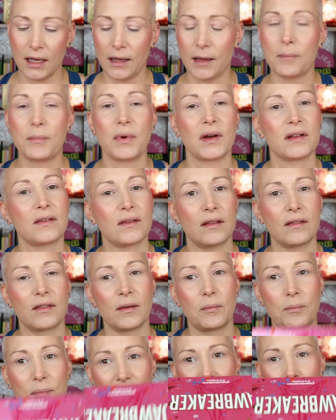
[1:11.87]
Uh, but
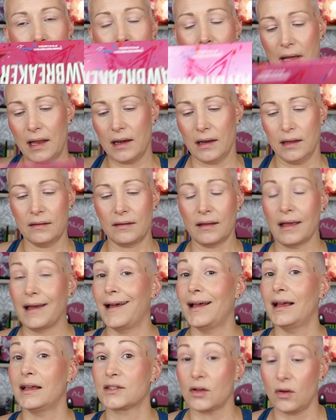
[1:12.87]
the big palette
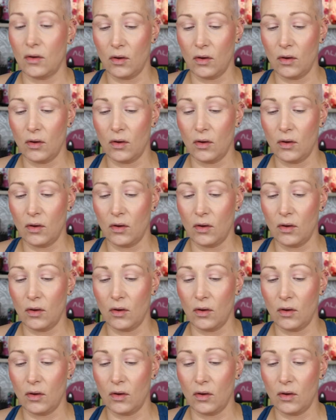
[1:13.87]
has